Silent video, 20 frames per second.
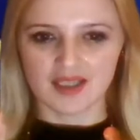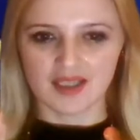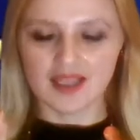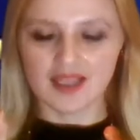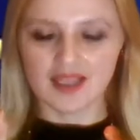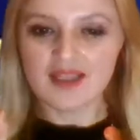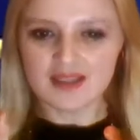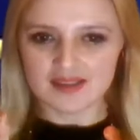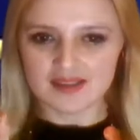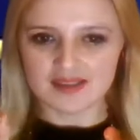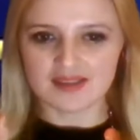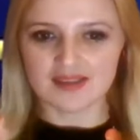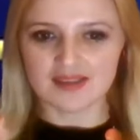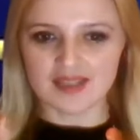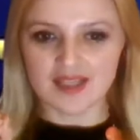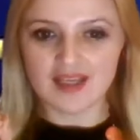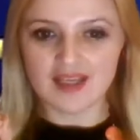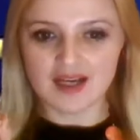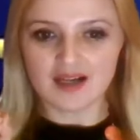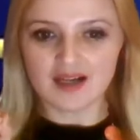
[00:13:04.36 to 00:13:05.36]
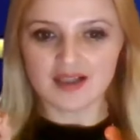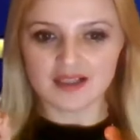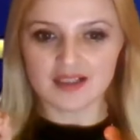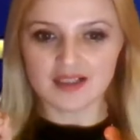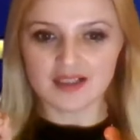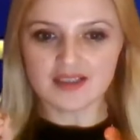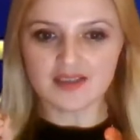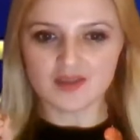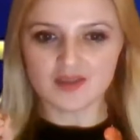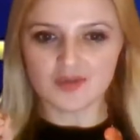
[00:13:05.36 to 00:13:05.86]
Yes, they are
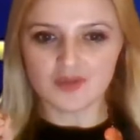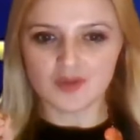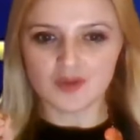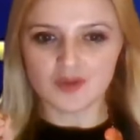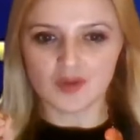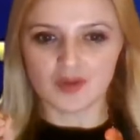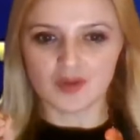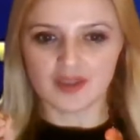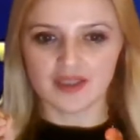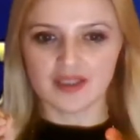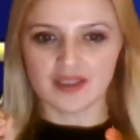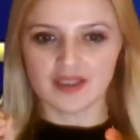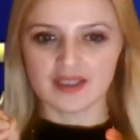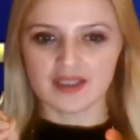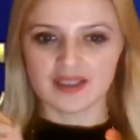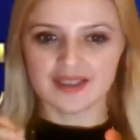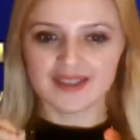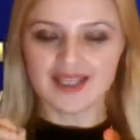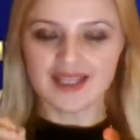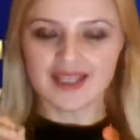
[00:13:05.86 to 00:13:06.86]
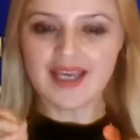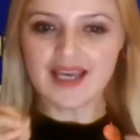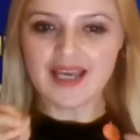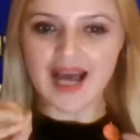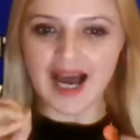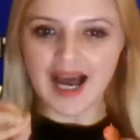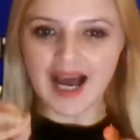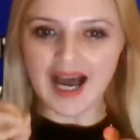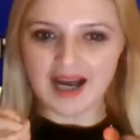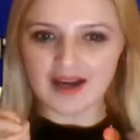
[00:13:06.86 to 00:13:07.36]
grateful. They
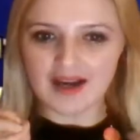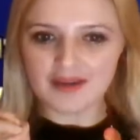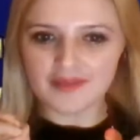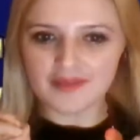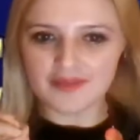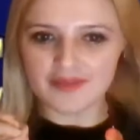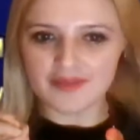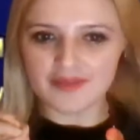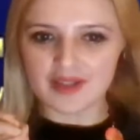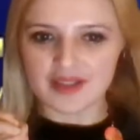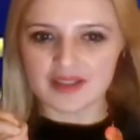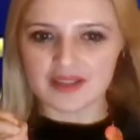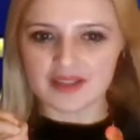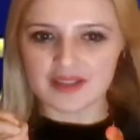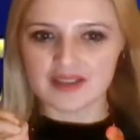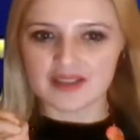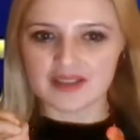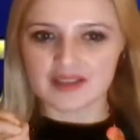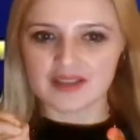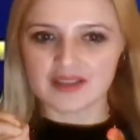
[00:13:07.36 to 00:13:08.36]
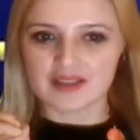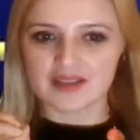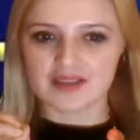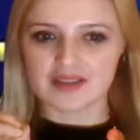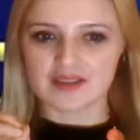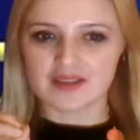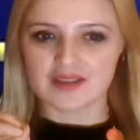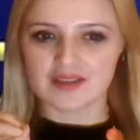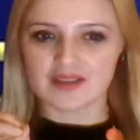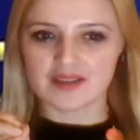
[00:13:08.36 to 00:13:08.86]
have
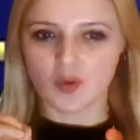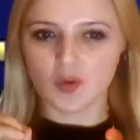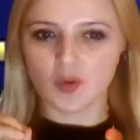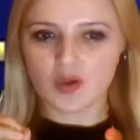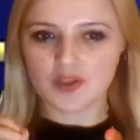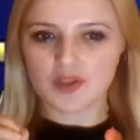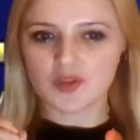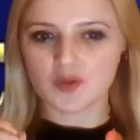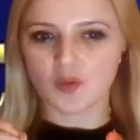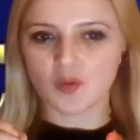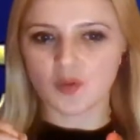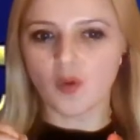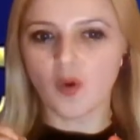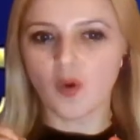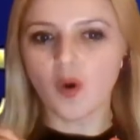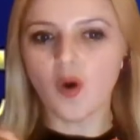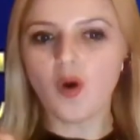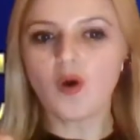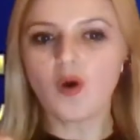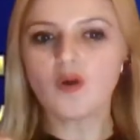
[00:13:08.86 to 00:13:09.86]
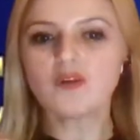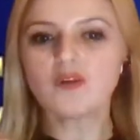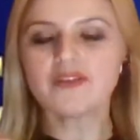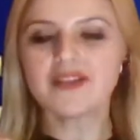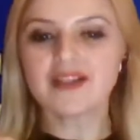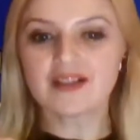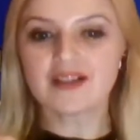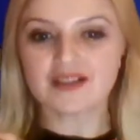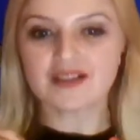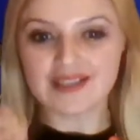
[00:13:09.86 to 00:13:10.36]
worked all
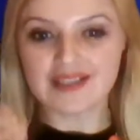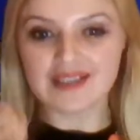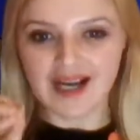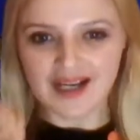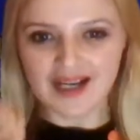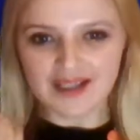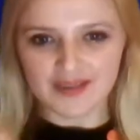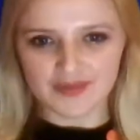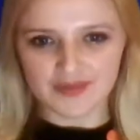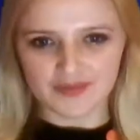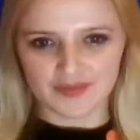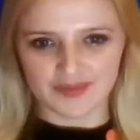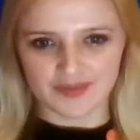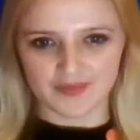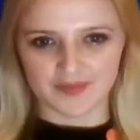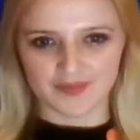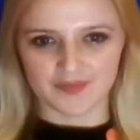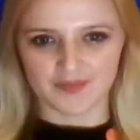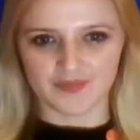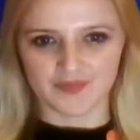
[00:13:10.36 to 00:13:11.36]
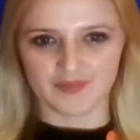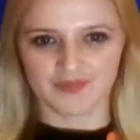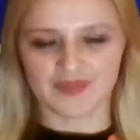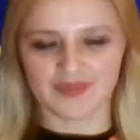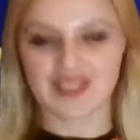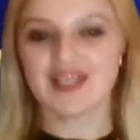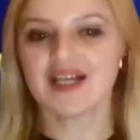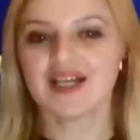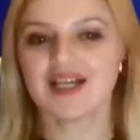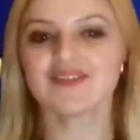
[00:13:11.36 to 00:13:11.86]
their life.
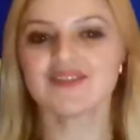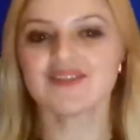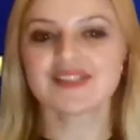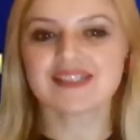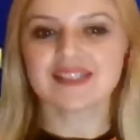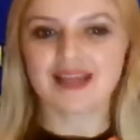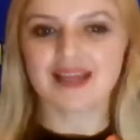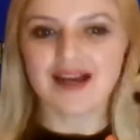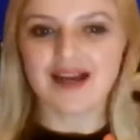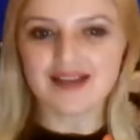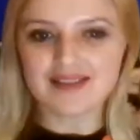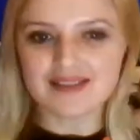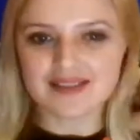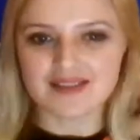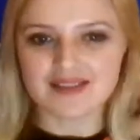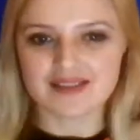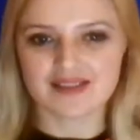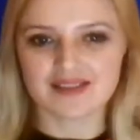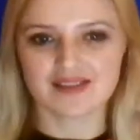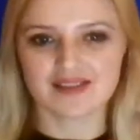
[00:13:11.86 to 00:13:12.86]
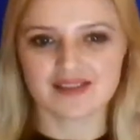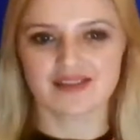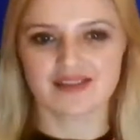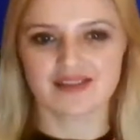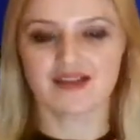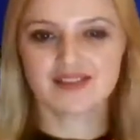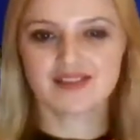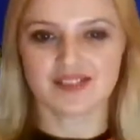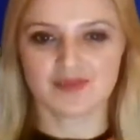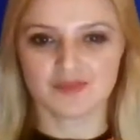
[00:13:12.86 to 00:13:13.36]
They have studied
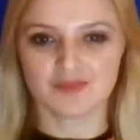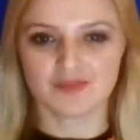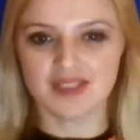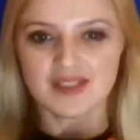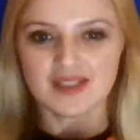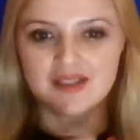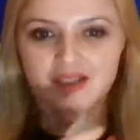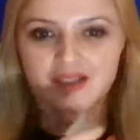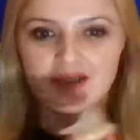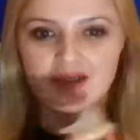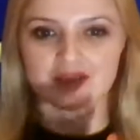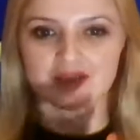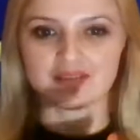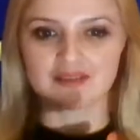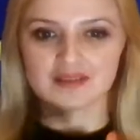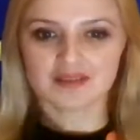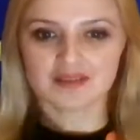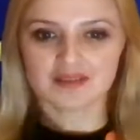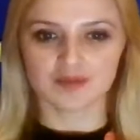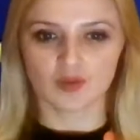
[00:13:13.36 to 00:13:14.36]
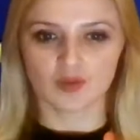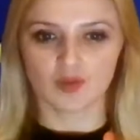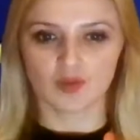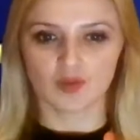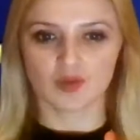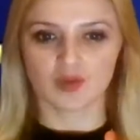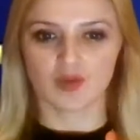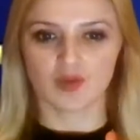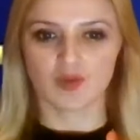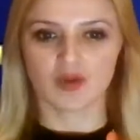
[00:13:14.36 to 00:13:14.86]
as me
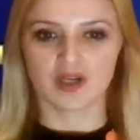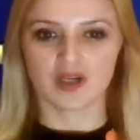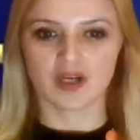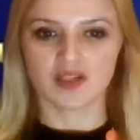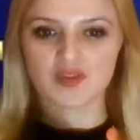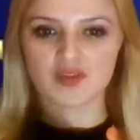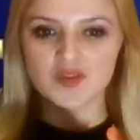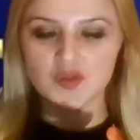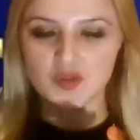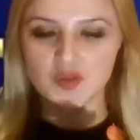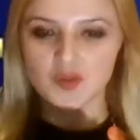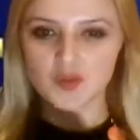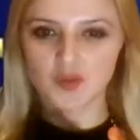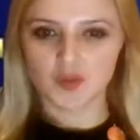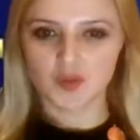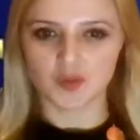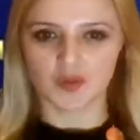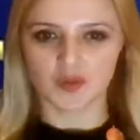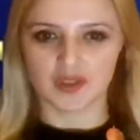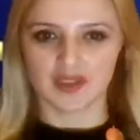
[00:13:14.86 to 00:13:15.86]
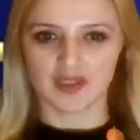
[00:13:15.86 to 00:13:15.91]
or as you.